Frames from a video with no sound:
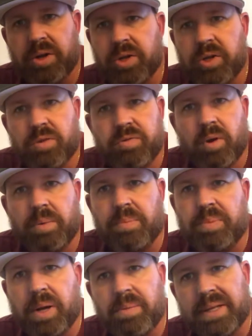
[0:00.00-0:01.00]
your uniform in
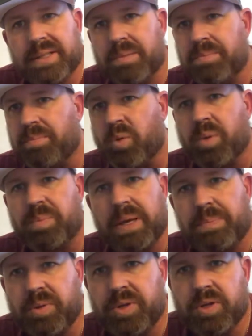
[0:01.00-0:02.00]
public, the more
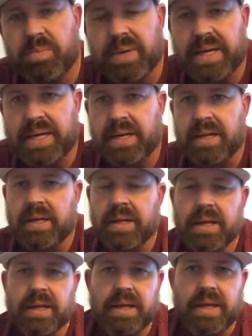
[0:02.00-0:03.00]
people you meet.
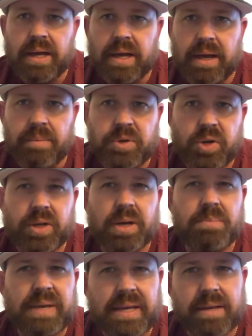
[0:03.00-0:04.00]
You're gonna
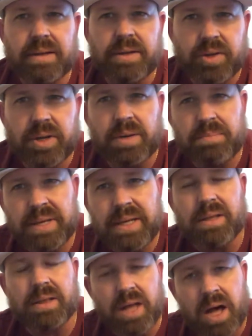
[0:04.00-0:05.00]

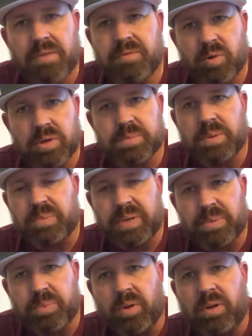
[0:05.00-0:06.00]
meet law enforcement
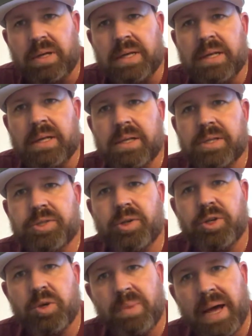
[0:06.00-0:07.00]
people. So
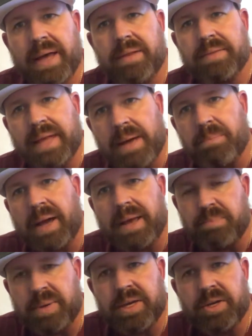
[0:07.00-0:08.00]
that
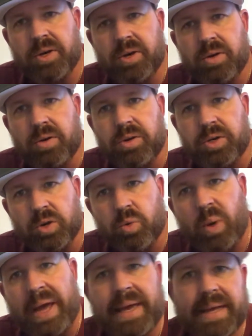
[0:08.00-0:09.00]
might be your
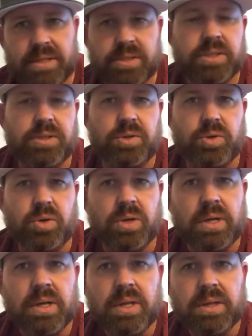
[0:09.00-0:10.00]
way into
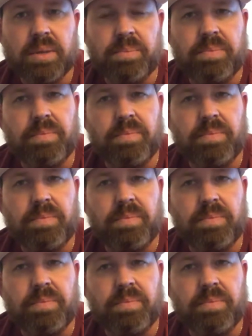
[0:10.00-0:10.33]
the